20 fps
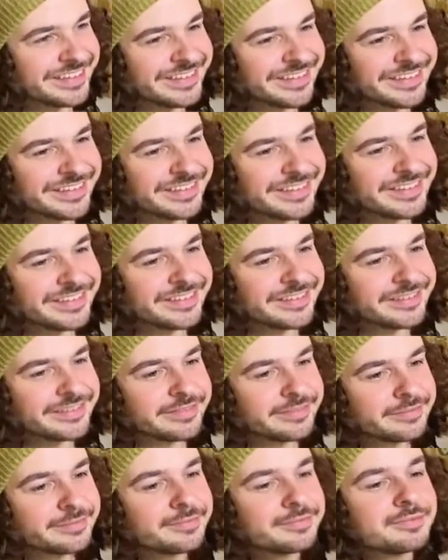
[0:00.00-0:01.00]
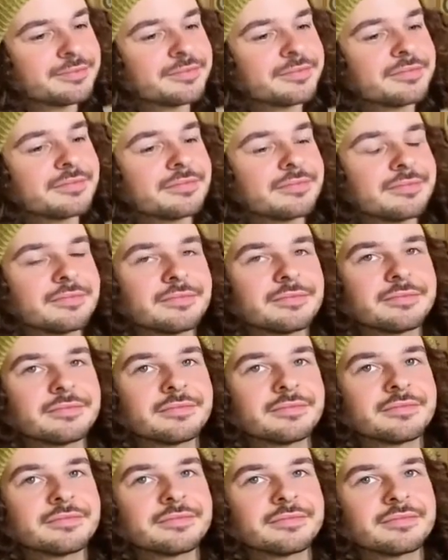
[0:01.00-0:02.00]

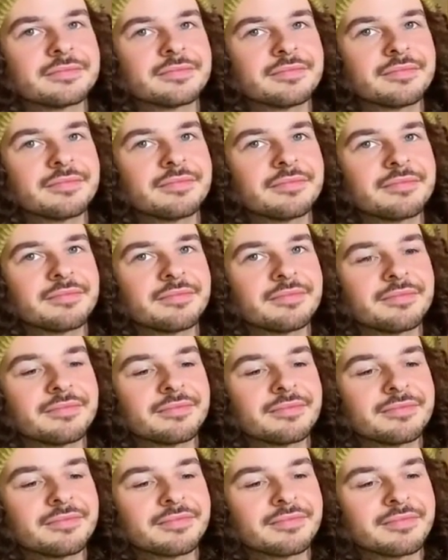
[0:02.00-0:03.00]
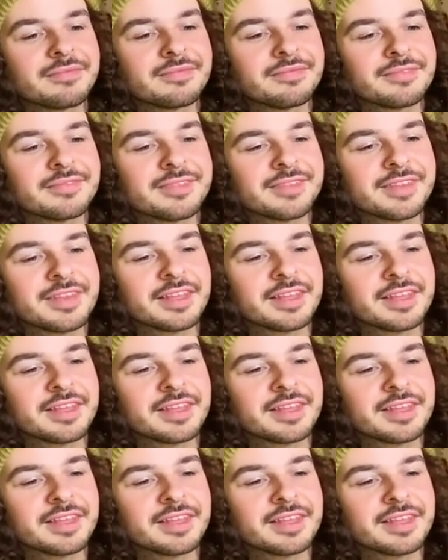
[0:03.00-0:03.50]
The person shown says nothing.